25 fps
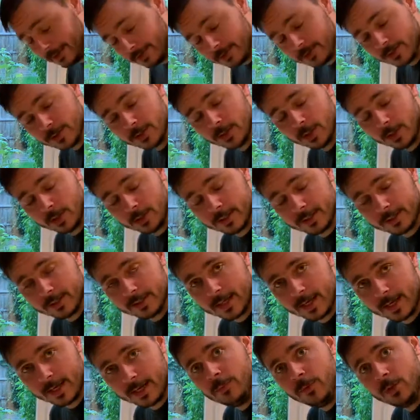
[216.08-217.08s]
skirt
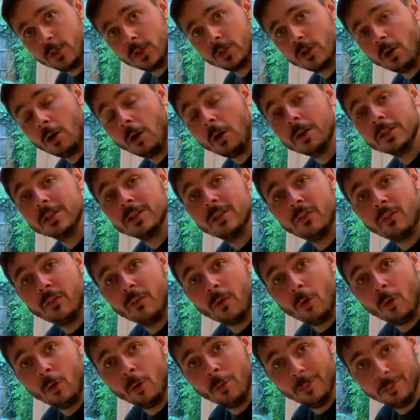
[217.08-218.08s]
steak, just ask
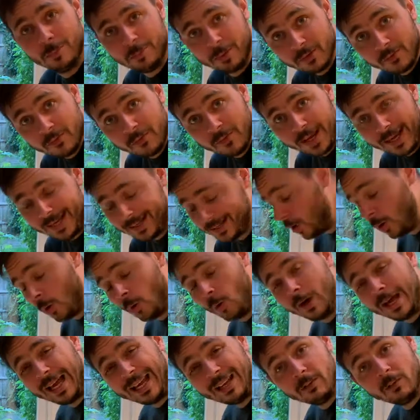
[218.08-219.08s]
for bavette
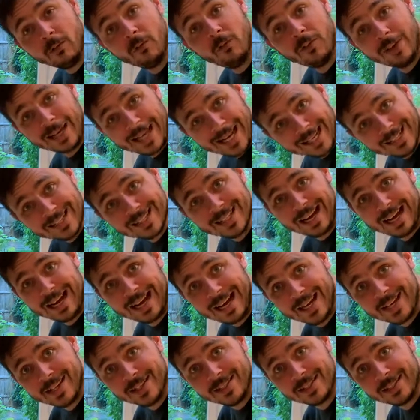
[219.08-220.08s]
or a flat
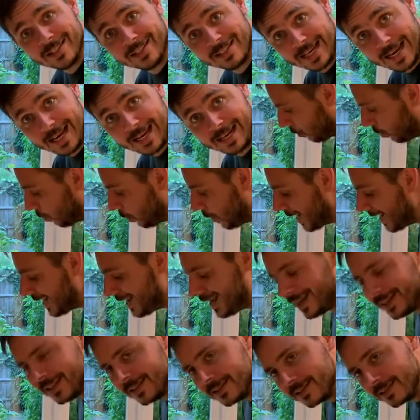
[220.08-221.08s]
iron steak. Where
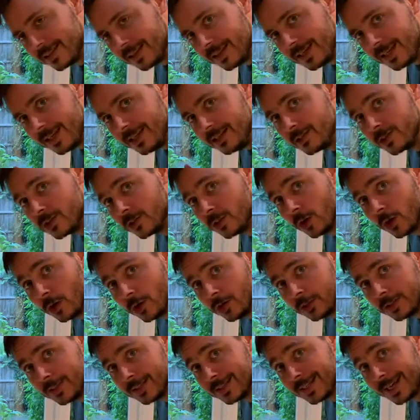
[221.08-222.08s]
is the
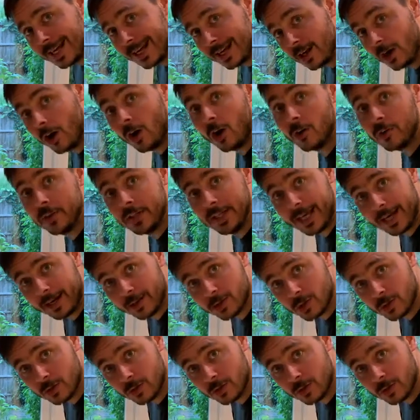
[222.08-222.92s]
skirt steak on the actual